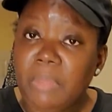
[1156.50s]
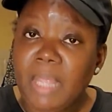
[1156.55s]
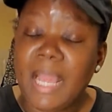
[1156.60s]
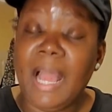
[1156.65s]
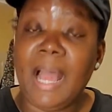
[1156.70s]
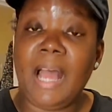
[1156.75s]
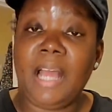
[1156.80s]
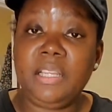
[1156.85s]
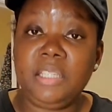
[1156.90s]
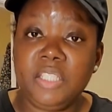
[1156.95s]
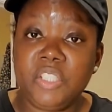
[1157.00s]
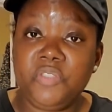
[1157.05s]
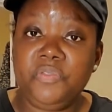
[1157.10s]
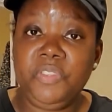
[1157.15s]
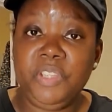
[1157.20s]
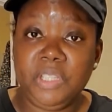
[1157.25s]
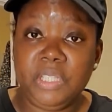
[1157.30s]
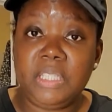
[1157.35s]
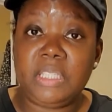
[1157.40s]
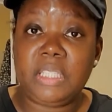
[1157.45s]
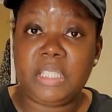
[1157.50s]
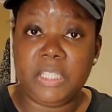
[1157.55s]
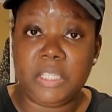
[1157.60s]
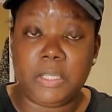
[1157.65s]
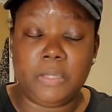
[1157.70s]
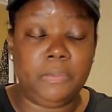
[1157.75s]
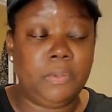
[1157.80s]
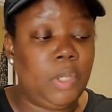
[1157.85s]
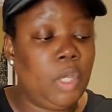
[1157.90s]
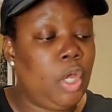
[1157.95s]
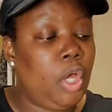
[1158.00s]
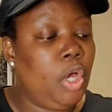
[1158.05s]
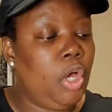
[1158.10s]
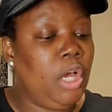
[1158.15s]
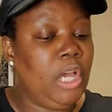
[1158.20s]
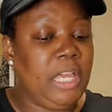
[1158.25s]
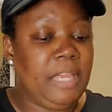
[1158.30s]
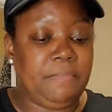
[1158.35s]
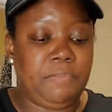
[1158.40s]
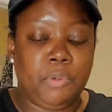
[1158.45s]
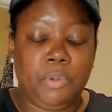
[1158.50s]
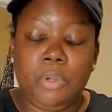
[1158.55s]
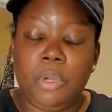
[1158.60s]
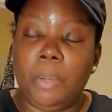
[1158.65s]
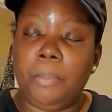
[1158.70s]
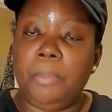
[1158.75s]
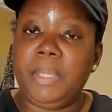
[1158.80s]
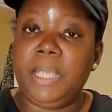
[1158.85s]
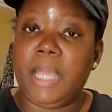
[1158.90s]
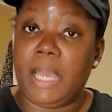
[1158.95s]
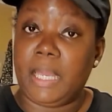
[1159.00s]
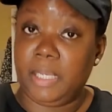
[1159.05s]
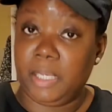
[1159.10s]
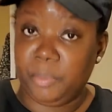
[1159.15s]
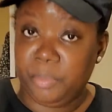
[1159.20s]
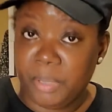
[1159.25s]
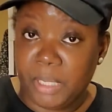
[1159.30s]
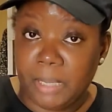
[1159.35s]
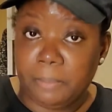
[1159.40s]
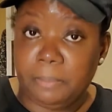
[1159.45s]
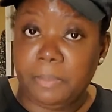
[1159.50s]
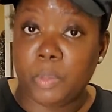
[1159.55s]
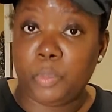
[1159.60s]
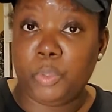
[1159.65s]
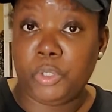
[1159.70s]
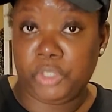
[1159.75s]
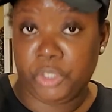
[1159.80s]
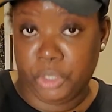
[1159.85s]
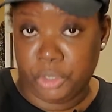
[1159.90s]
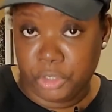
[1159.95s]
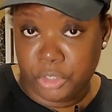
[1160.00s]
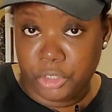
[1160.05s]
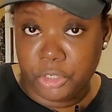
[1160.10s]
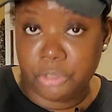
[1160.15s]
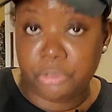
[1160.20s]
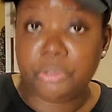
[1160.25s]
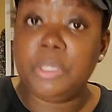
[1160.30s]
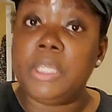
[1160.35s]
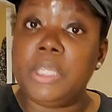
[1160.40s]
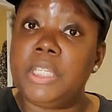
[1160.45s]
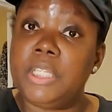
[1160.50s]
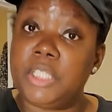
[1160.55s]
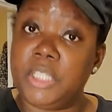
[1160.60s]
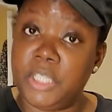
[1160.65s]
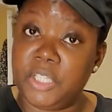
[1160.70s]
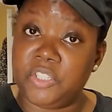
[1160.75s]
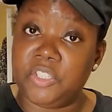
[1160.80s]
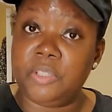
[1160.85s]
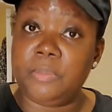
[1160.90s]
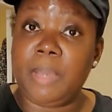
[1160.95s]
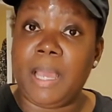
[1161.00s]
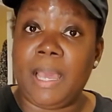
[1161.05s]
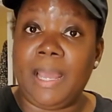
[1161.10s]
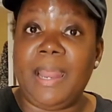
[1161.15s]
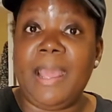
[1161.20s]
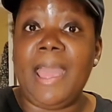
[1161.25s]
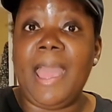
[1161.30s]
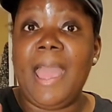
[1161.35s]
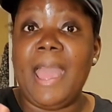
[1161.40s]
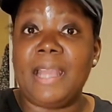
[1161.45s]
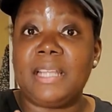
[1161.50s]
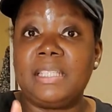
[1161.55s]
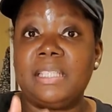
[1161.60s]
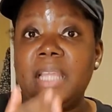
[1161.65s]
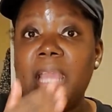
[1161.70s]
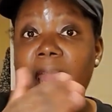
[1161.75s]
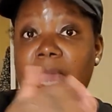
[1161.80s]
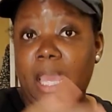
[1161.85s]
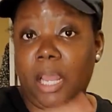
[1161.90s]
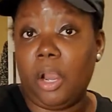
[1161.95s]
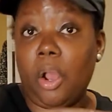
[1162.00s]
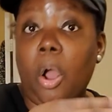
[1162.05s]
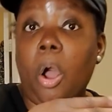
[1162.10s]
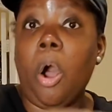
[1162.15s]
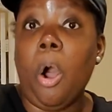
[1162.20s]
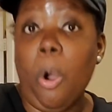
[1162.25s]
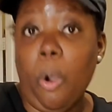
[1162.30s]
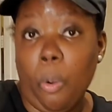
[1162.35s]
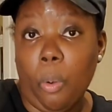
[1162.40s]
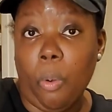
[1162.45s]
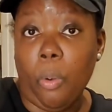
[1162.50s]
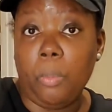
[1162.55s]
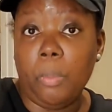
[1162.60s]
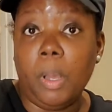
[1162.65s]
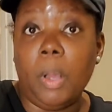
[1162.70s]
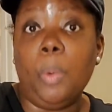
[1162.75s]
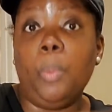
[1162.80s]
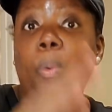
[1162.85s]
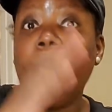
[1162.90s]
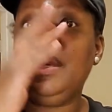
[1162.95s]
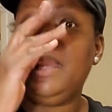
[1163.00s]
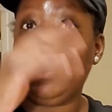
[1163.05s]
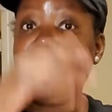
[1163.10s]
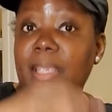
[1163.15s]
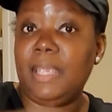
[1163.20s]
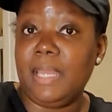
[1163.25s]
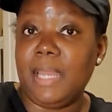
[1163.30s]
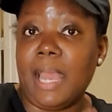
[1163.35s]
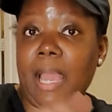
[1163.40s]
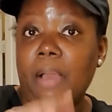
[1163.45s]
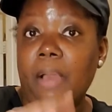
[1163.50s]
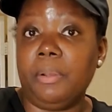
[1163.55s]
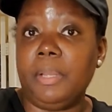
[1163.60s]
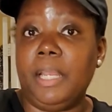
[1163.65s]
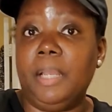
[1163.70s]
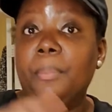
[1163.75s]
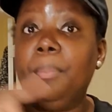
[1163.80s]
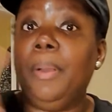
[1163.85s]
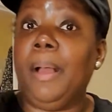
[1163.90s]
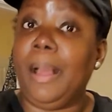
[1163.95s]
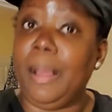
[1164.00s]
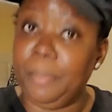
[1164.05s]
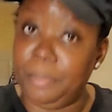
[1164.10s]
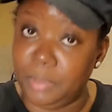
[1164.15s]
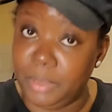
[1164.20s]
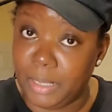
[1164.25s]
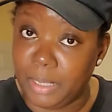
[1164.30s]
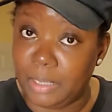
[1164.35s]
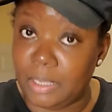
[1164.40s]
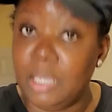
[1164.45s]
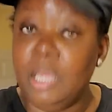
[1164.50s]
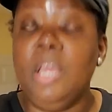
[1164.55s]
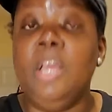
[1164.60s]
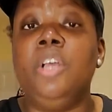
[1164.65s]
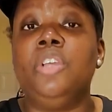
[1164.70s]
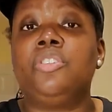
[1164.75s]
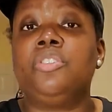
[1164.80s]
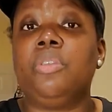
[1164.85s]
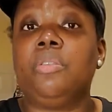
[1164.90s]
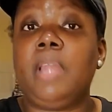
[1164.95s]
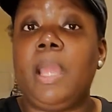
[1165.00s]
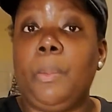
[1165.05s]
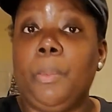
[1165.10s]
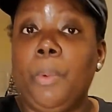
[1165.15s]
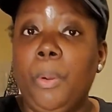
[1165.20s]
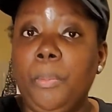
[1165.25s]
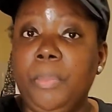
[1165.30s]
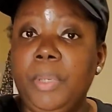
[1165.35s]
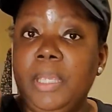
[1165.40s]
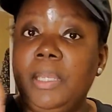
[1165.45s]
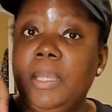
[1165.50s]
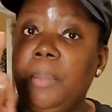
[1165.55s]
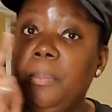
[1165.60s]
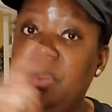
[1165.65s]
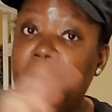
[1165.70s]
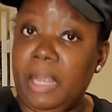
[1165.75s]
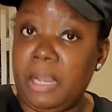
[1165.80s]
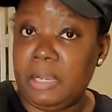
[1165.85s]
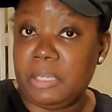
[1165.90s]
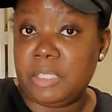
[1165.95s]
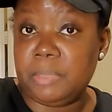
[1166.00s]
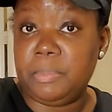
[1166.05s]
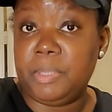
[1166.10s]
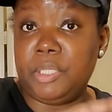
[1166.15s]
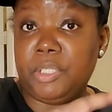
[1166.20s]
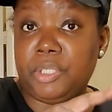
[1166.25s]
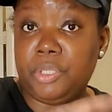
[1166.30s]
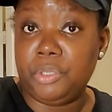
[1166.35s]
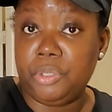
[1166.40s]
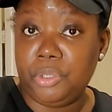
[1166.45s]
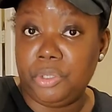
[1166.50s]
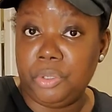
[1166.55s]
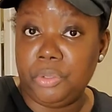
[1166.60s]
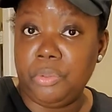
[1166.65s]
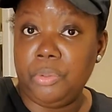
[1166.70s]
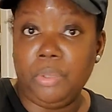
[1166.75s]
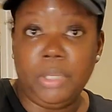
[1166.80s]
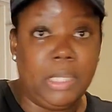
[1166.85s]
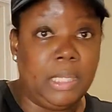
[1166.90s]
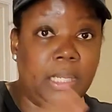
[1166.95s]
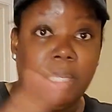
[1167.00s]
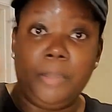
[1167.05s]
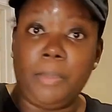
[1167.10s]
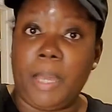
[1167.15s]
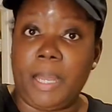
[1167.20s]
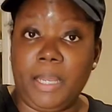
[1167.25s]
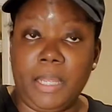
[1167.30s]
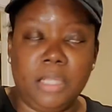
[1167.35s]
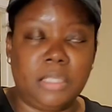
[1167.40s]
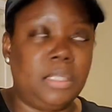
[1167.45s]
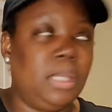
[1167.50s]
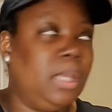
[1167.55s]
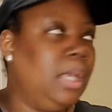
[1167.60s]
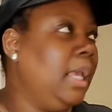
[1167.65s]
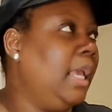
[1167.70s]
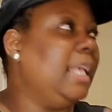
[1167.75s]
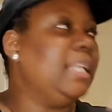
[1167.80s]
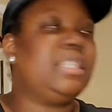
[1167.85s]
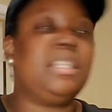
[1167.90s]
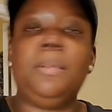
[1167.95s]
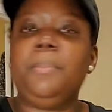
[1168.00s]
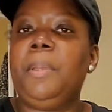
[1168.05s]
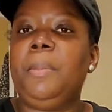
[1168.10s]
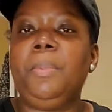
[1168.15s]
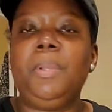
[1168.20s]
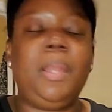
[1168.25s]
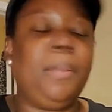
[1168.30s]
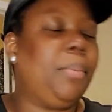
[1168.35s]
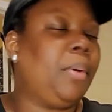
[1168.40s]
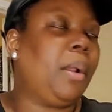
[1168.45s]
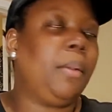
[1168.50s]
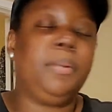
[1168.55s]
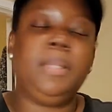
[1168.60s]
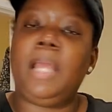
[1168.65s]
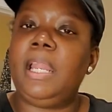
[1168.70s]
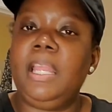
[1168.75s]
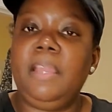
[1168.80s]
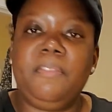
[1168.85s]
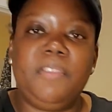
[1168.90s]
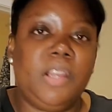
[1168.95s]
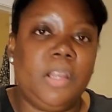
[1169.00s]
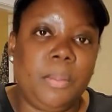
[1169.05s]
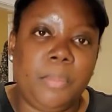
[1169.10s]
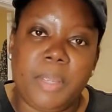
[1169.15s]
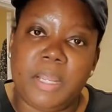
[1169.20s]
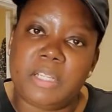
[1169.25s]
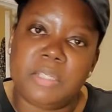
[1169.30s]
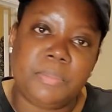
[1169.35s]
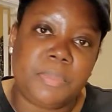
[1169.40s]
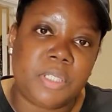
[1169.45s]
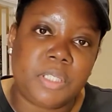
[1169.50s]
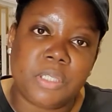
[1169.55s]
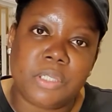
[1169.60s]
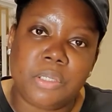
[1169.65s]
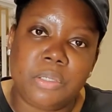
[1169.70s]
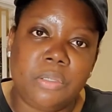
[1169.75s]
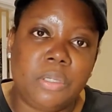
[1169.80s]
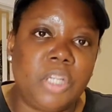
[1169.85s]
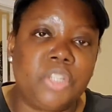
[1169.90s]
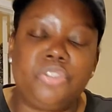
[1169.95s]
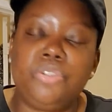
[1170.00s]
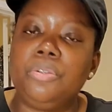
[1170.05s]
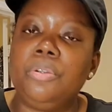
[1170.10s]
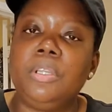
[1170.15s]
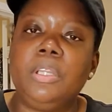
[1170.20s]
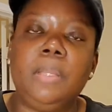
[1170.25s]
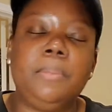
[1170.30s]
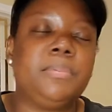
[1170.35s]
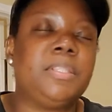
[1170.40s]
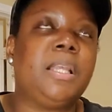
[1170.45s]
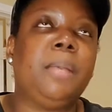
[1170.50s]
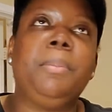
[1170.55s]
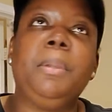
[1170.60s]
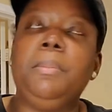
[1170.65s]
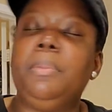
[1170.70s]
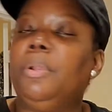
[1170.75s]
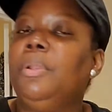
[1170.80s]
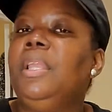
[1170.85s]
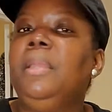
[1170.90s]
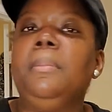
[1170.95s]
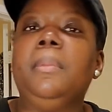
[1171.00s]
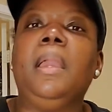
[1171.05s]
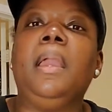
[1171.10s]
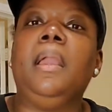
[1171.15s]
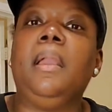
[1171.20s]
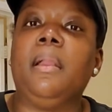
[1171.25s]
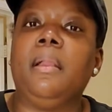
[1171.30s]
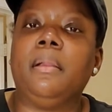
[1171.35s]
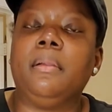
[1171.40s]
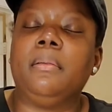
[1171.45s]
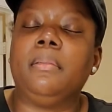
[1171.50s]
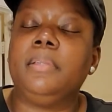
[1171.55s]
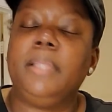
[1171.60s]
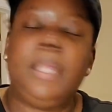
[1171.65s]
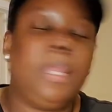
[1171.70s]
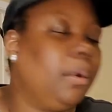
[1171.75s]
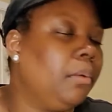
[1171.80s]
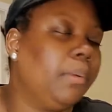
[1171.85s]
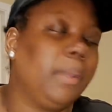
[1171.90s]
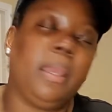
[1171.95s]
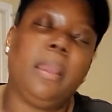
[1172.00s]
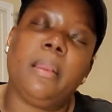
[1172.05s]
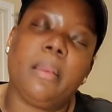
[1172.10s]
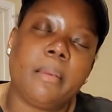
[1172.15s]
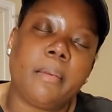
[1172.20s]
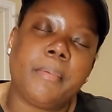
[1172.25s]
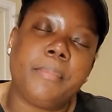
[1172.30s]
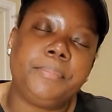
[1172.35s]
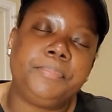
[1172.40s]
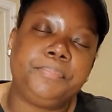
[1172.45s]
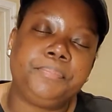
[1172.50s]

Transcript: I just feel as if you're going to be out in the public with your children, you need to teach them how to act at home when they get out in public. So they won't be an embarrassment to you and anybody else. And some people, they're probably not even an embarrassment to you because some people don't even care. They don't care.